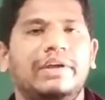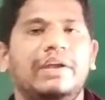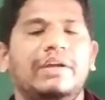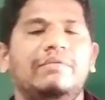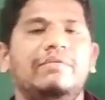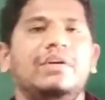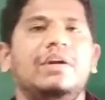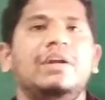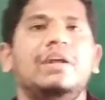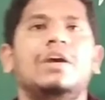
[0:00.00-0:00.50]

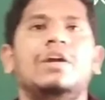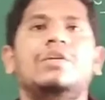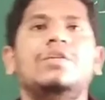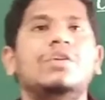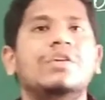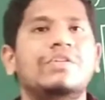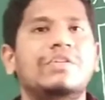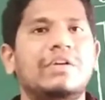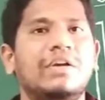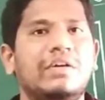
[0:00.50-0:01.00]
again we are
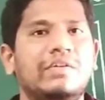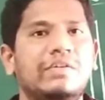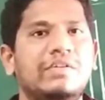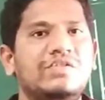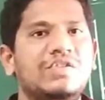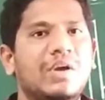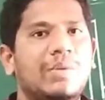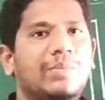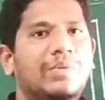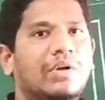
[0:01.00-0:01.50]
here to
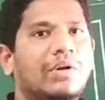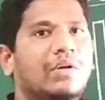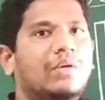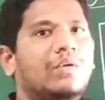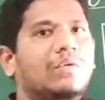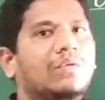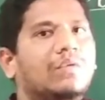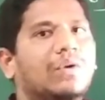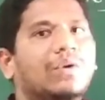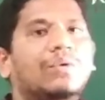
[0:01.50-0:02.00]
discuss the chapter
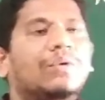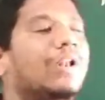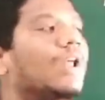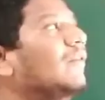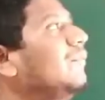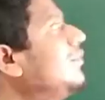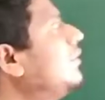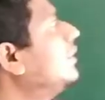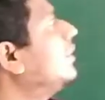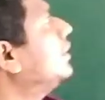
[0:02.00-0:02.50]
WF.